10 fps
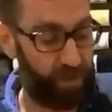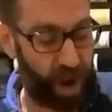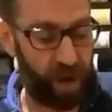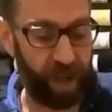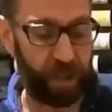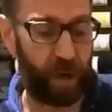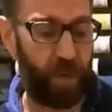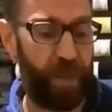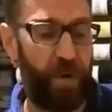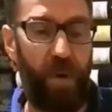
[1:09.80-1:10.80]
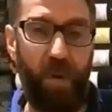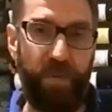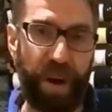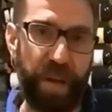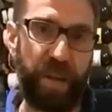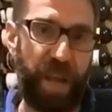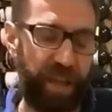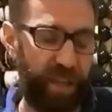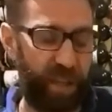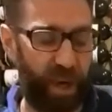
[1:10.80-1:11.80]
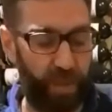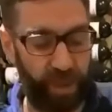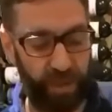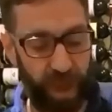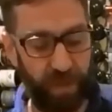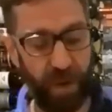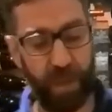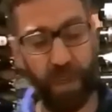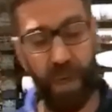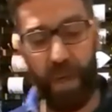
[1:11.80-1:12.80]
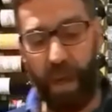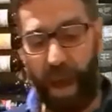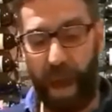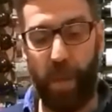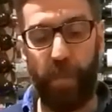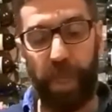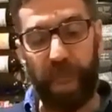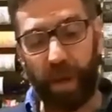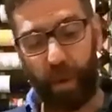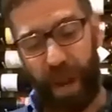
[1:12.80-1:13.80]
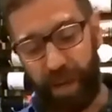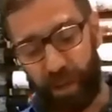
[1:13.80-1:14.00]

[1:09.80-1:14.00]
very sort of mineral, very classic Chablis flavours. Quite